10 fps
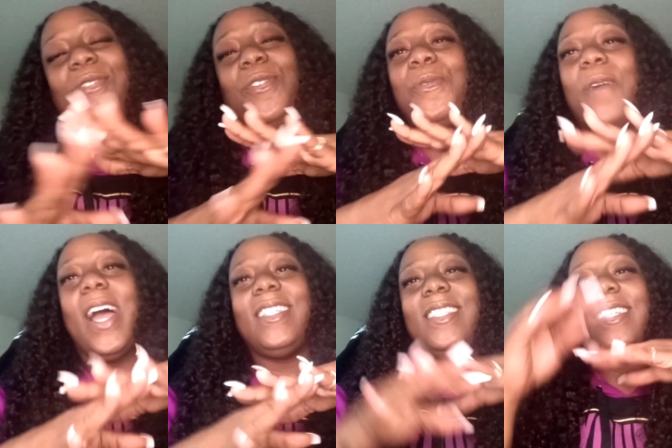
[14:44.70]
for
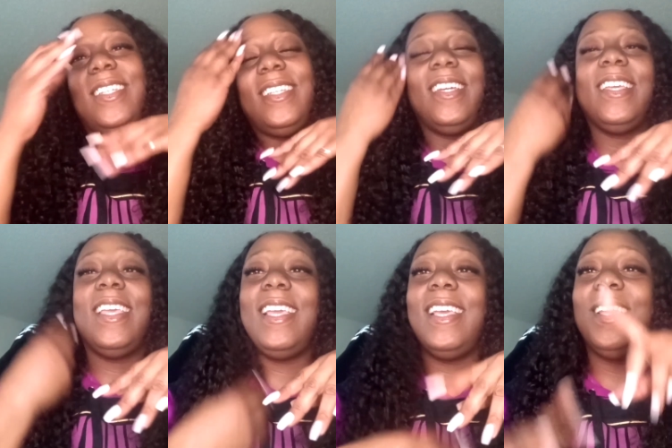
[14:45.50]
watching.
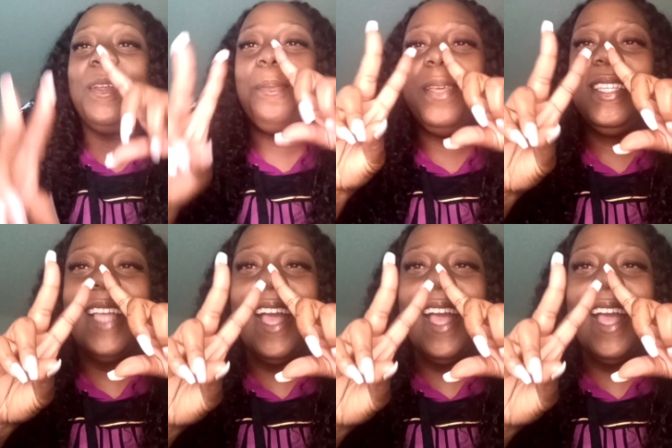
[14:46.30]
Again, peace